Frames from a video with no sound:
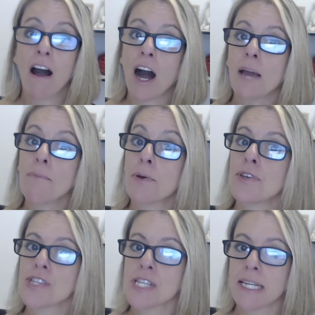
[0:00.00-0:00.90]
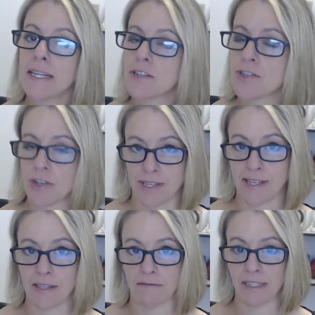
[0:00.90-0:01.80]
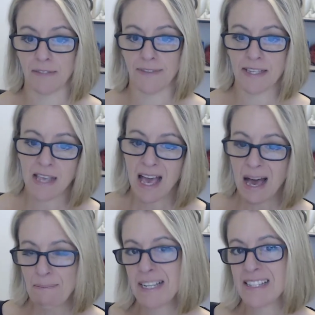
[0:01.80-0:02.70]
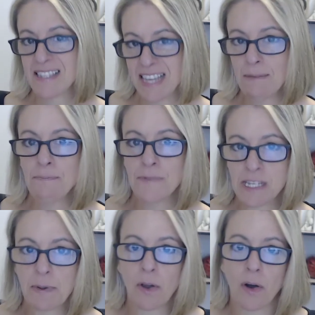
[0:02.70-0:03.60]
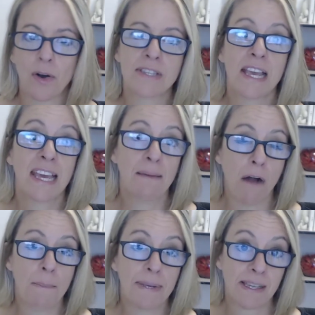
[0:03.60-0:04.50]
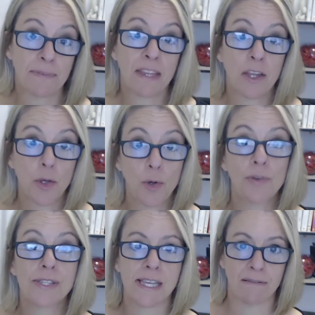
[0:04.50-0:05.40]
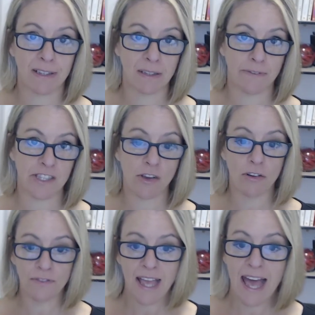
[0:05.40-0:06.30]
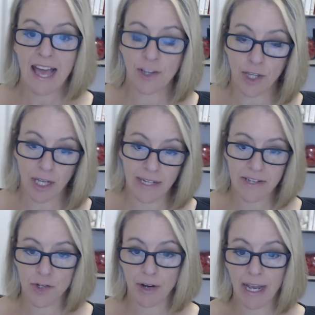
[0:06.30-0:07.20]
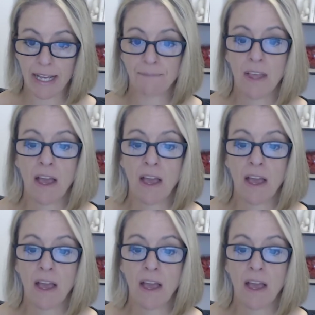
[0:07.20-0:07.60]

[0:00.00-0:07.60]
I personally don't see the relevance, but it's there just because it might be something that you see the relevance of and you'd like to track.